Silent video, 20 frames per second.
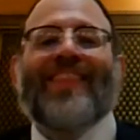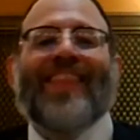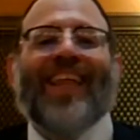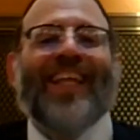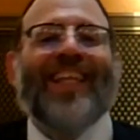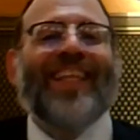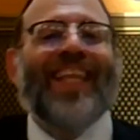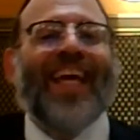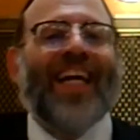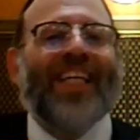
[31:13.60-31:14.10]

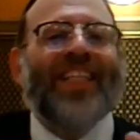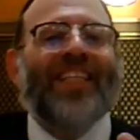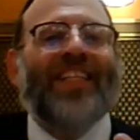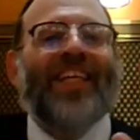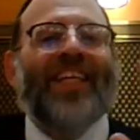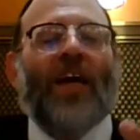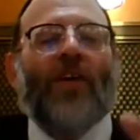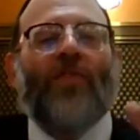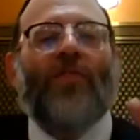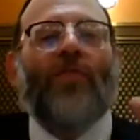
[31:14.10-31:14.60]
Then next
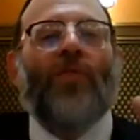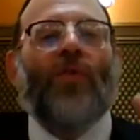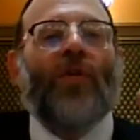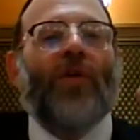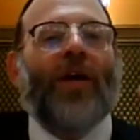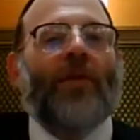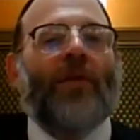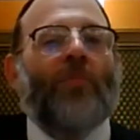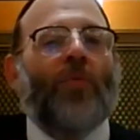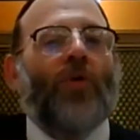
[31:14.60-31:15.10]
to that
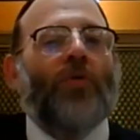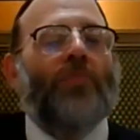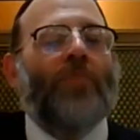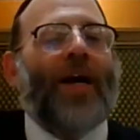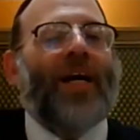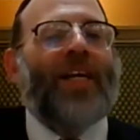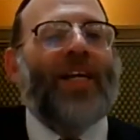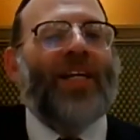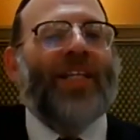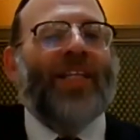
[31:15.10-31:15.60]
4 amot
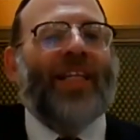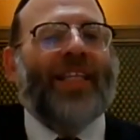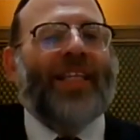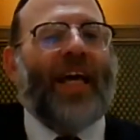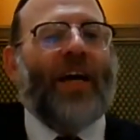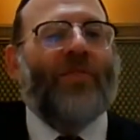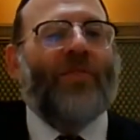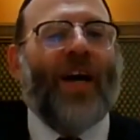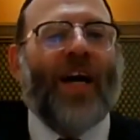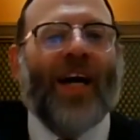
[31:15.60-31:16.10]
minus a
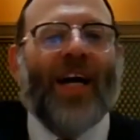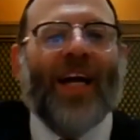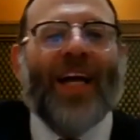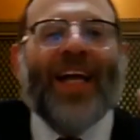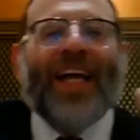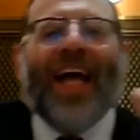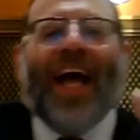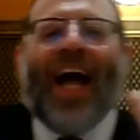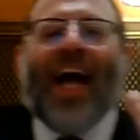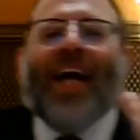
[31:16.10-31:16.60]
tefach,
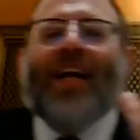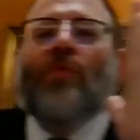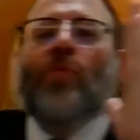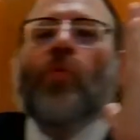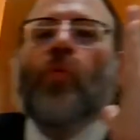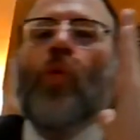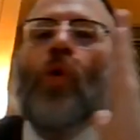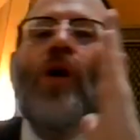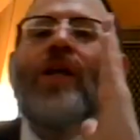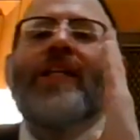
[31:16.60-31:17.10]
I
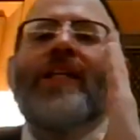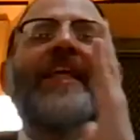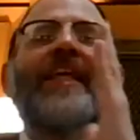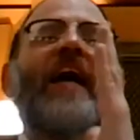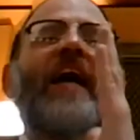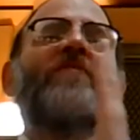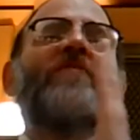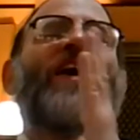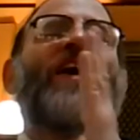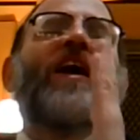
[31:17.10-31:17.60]
had 1
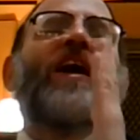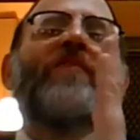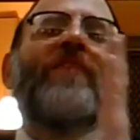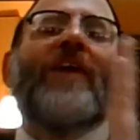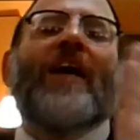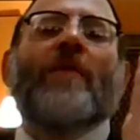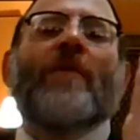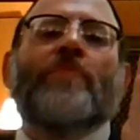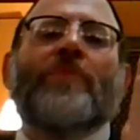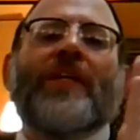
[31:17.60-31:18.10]
tefach
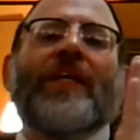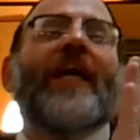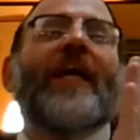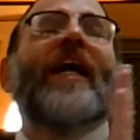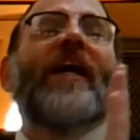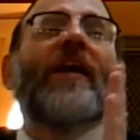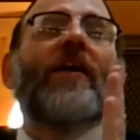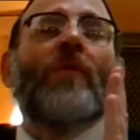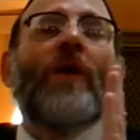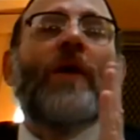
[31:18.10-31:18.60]
of
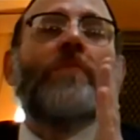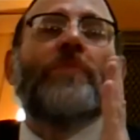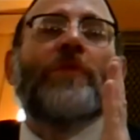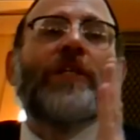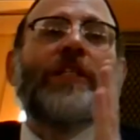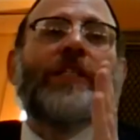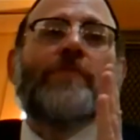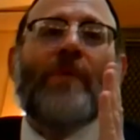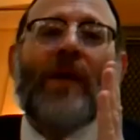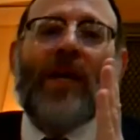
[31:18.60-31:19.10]

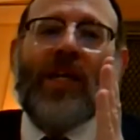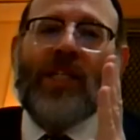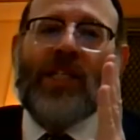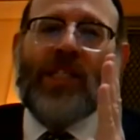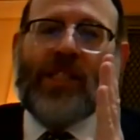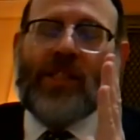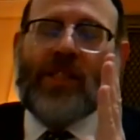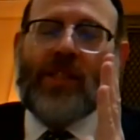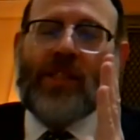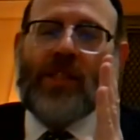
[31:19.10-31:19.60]
empty
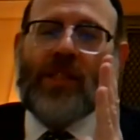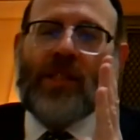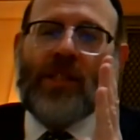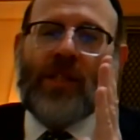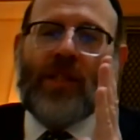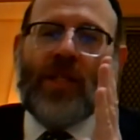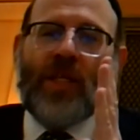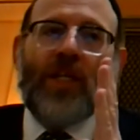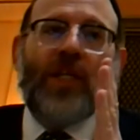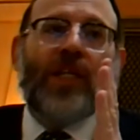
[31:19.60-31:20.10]
space.
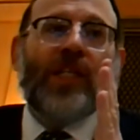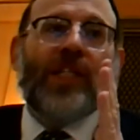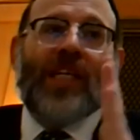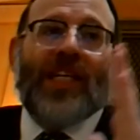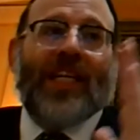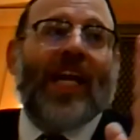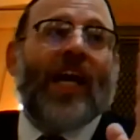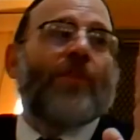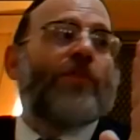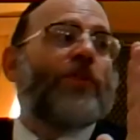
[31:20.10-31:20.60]

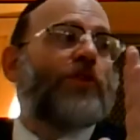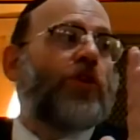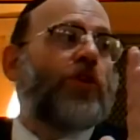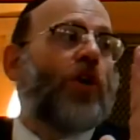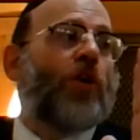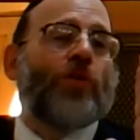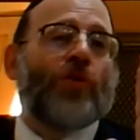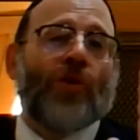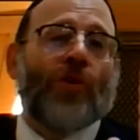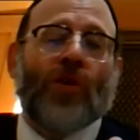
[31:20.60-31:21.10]
So now the
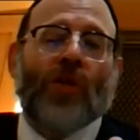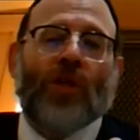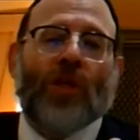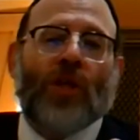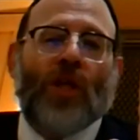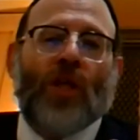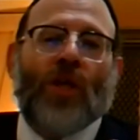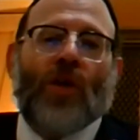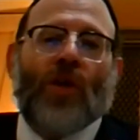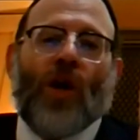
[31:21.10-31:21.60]
total
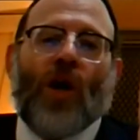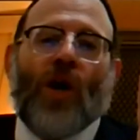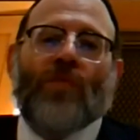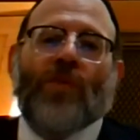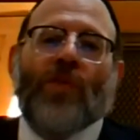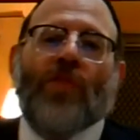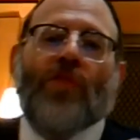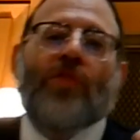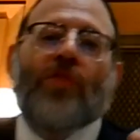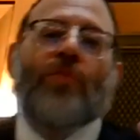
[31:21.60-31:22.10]

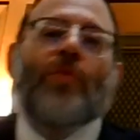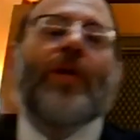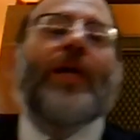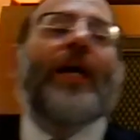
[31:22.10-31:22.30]
of the